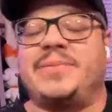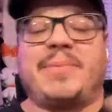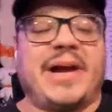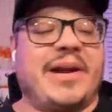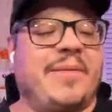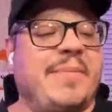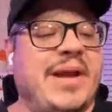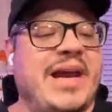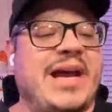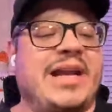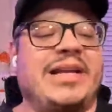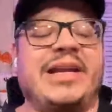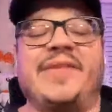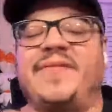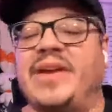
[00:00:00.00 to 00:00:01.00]

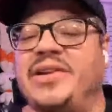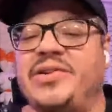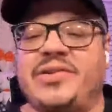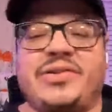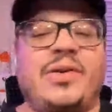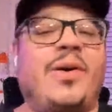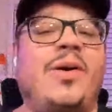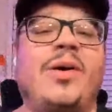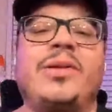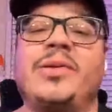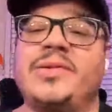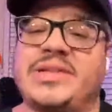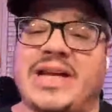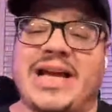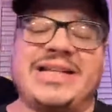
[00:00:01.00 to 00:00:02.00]
Spider-Man, the Avengers, all
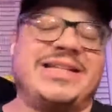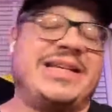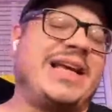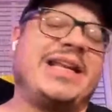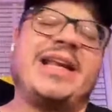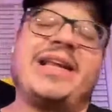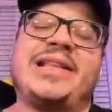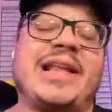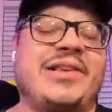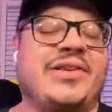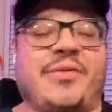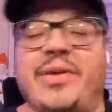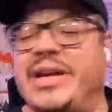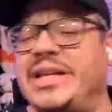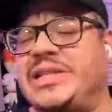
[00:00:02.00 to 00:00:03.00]
those guys. Yeah, that's
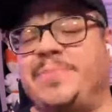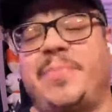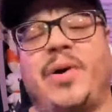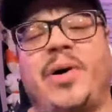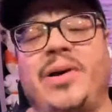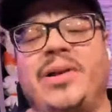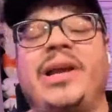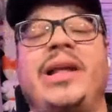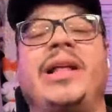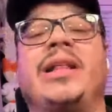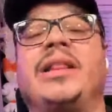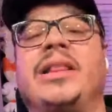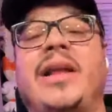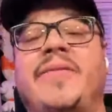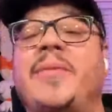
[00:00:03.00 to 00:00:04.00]
great. Spawn,
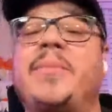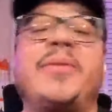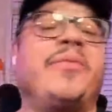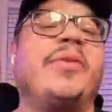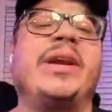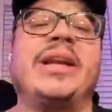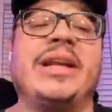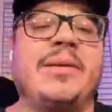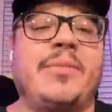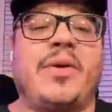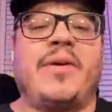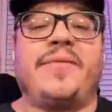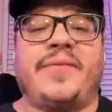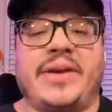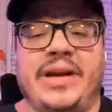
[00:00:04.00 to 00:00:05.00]
love them, been reading them
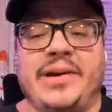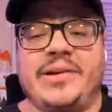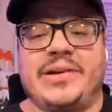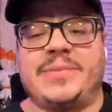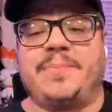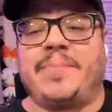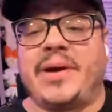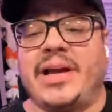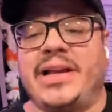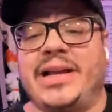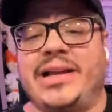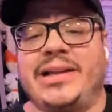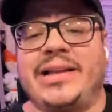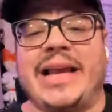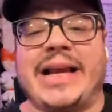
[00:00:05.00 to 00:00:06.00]
all for years.
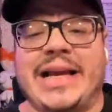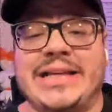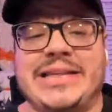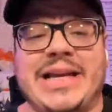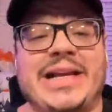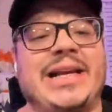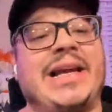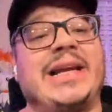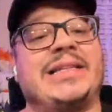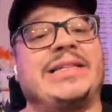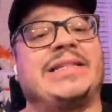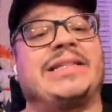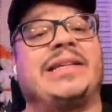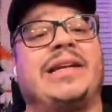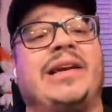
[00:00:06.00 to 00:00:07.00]
But like I said,
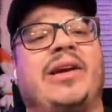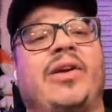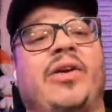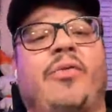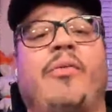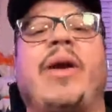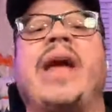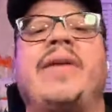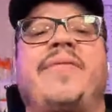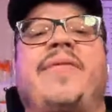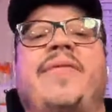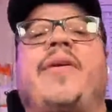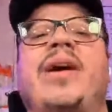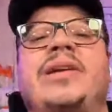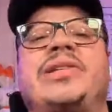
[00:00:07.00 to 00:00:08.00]
it's great
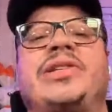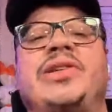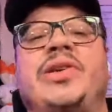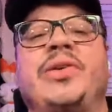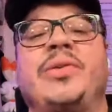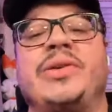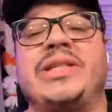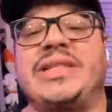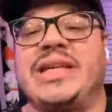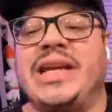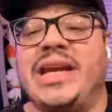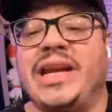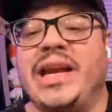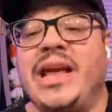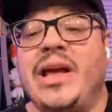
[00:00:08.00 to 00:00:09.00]
for us to
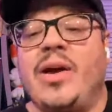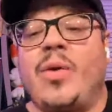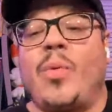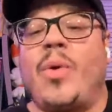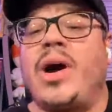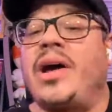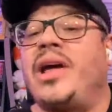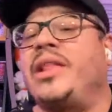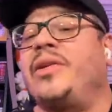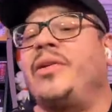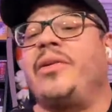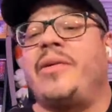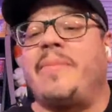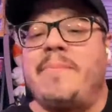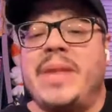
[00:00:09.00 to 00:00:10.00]
see what
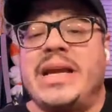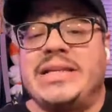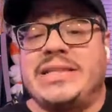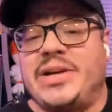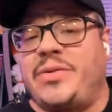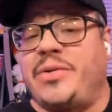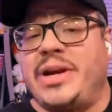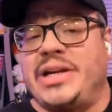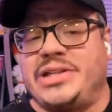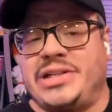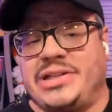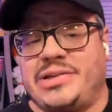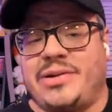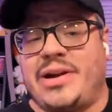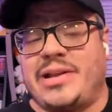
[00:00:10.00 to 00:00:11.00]
other amazing
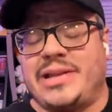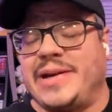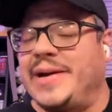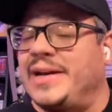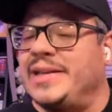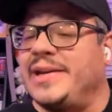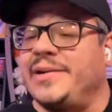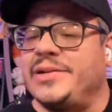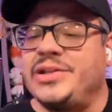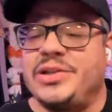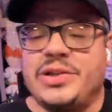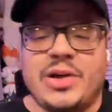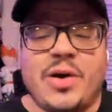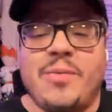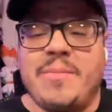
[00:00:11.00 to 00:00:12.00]
creations are out there. And there's
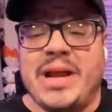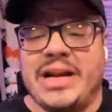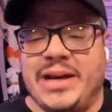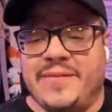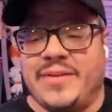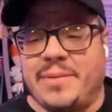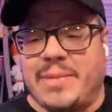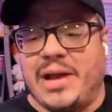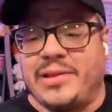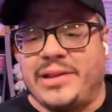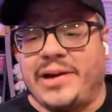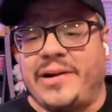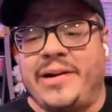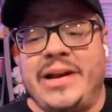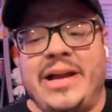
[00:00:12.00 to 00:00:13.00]
so many of them out
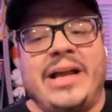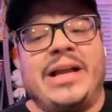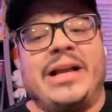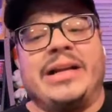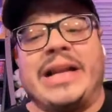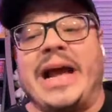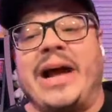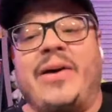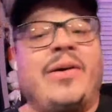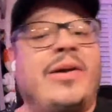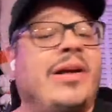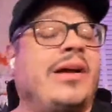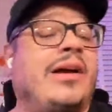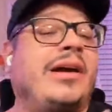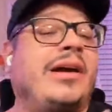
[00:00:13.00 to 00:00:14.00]
there. Now,
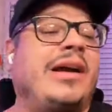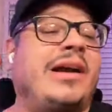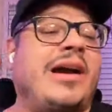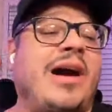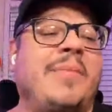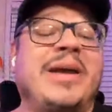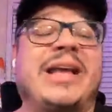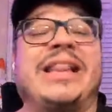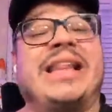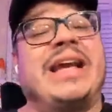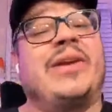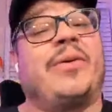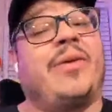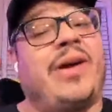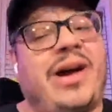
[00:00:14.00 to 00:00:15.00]
coming
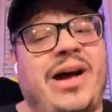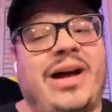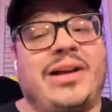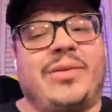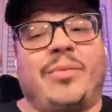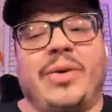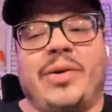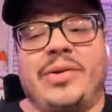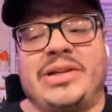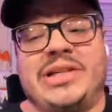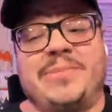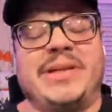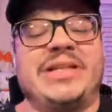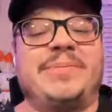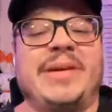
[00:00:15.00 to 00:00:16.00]
later on, we're going to
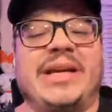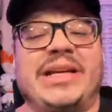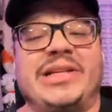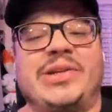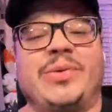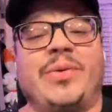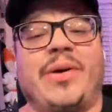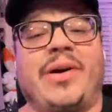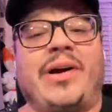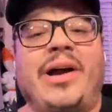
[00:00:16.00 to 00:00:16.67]
be speaking to our